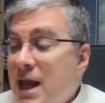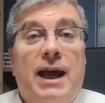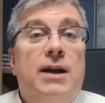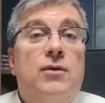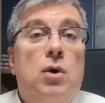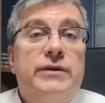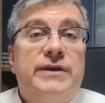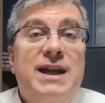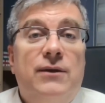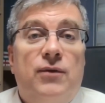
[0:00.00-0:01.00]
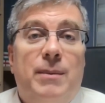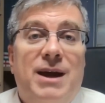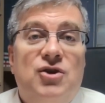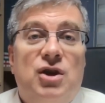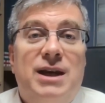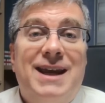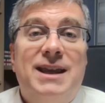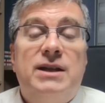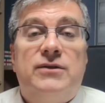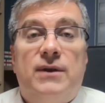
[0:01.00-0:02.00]
And of course, the information in
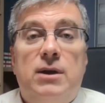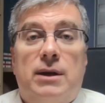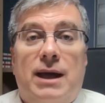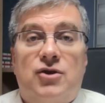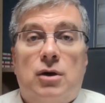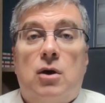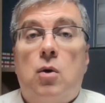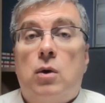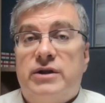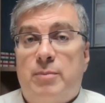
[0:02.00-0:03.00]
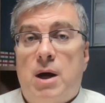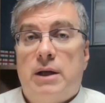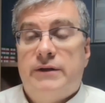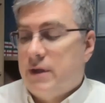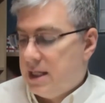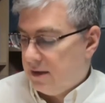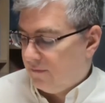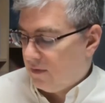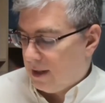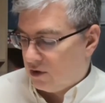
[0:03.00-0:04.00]
this video lecture corresponds to the
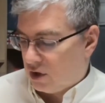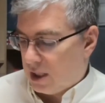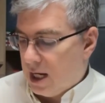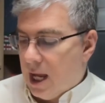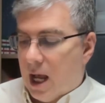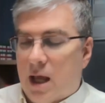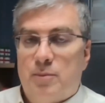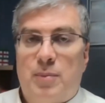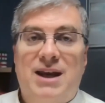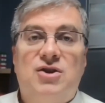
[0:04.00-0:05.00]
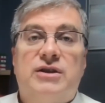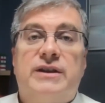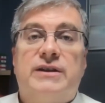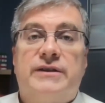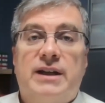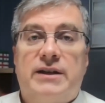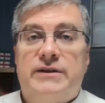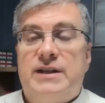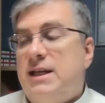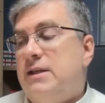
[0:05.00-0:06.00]
information on pages
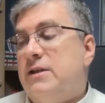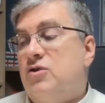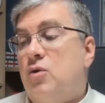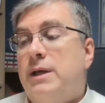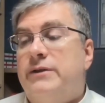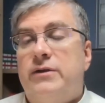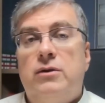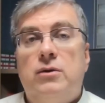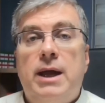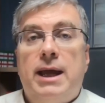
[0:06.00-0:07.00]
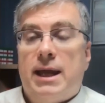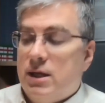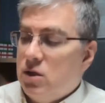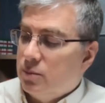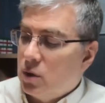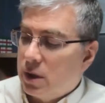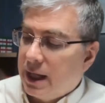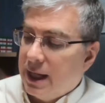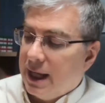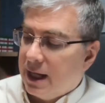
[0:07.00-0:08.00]
16 to 22 in your book,
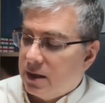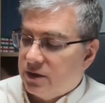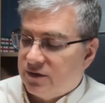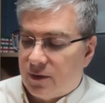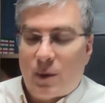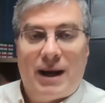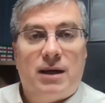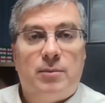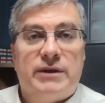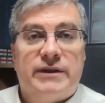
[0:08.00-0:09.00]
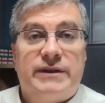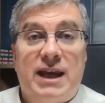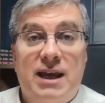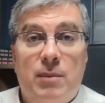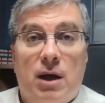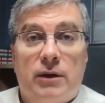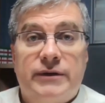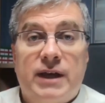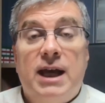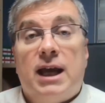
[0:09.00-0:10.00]
English for Writing Business
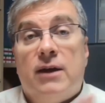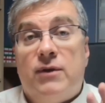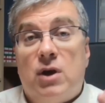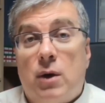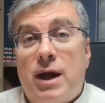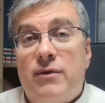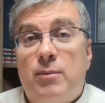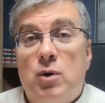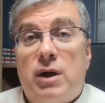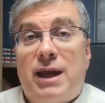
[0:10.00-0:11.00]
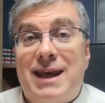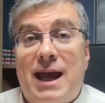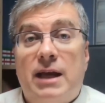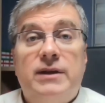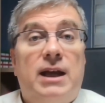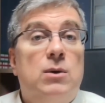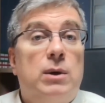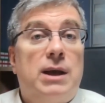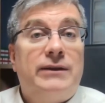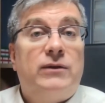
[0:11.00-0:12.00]
Emails. If you don't have the book yet and you
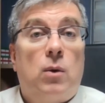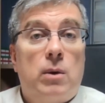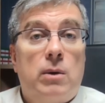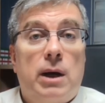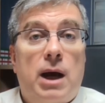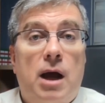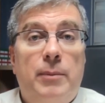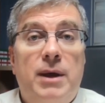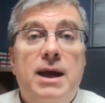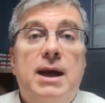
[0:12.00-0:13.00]
would like to order a copy,